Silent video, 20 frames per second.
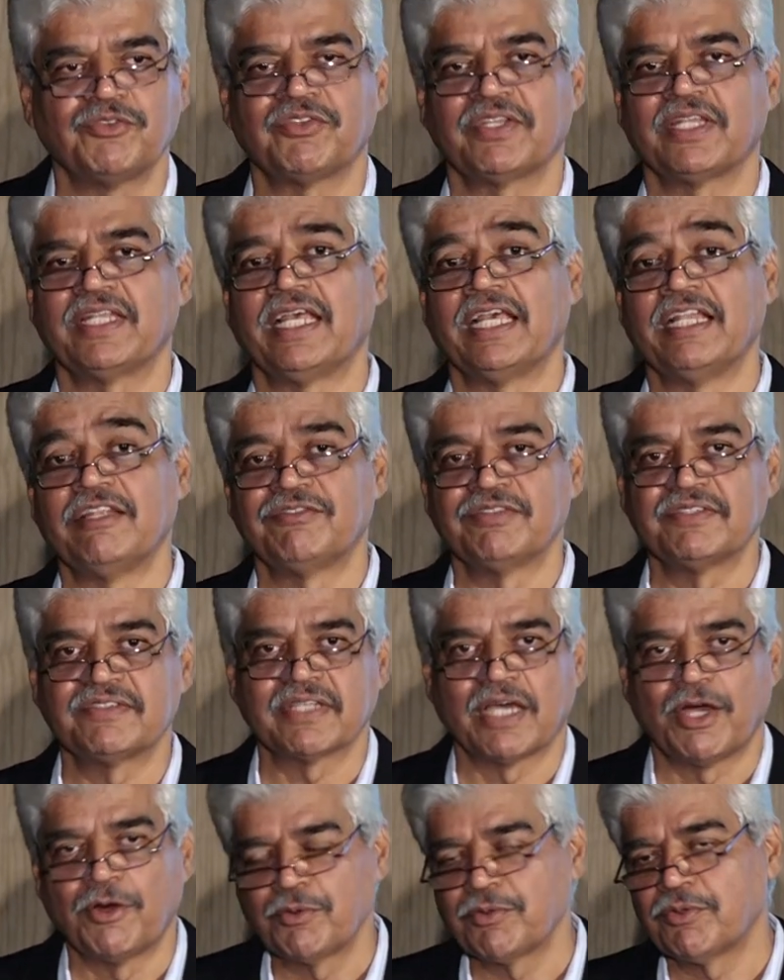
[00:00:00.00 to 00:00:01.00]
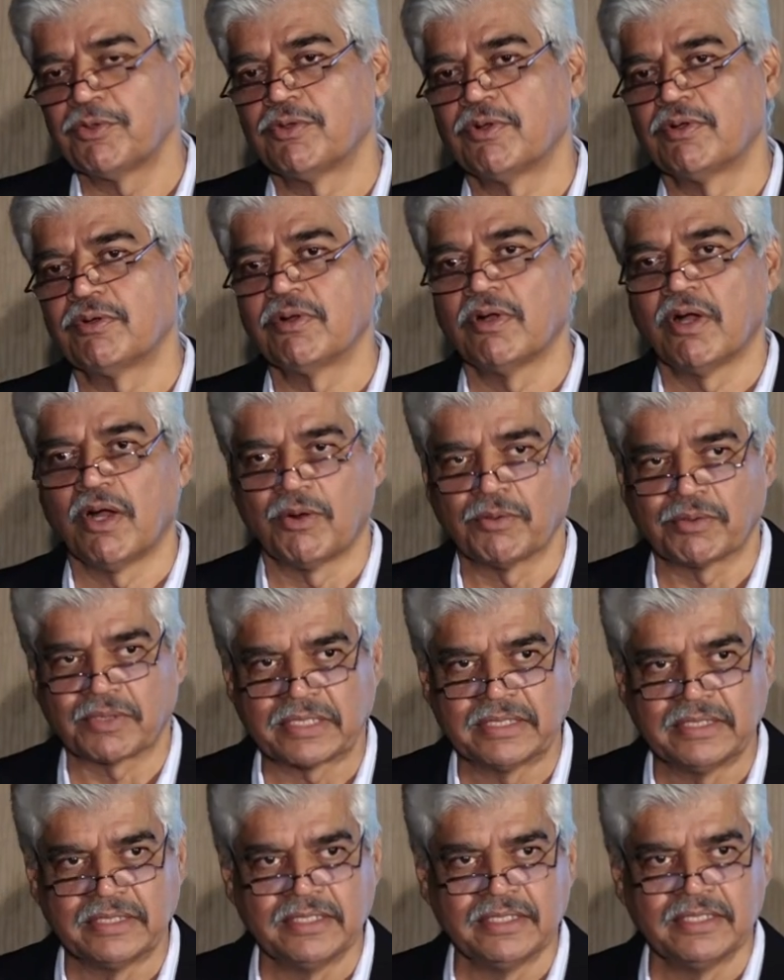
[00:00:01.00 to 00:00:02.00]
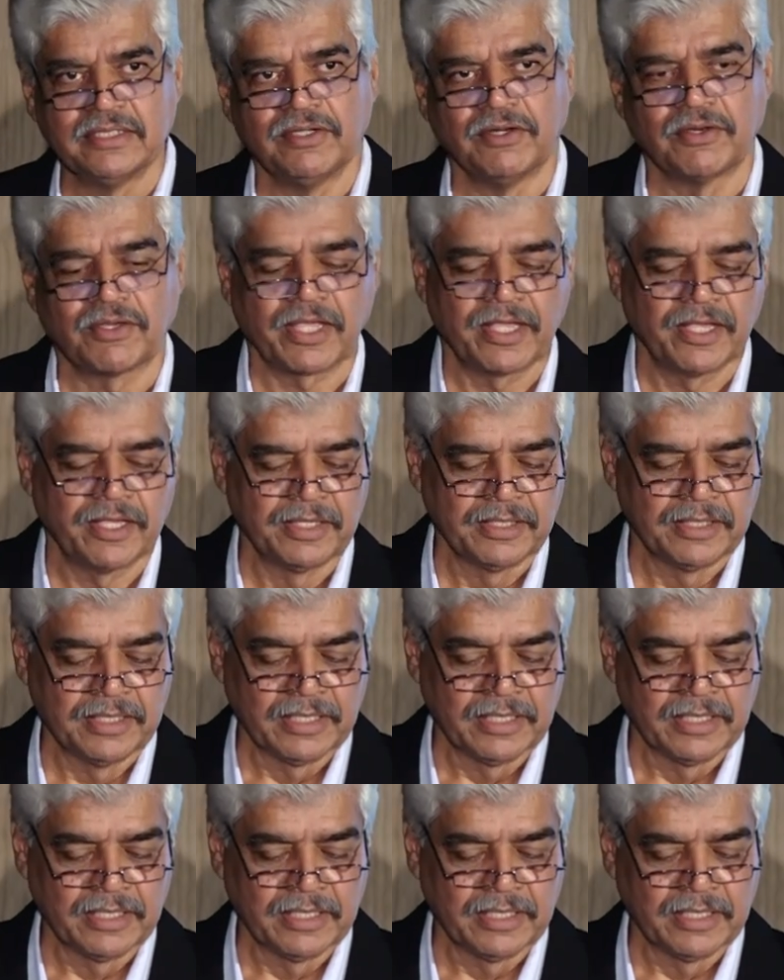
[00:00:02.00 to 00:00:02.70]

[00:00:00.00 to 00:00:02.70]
you say the elephants are out, you don't go out, okay?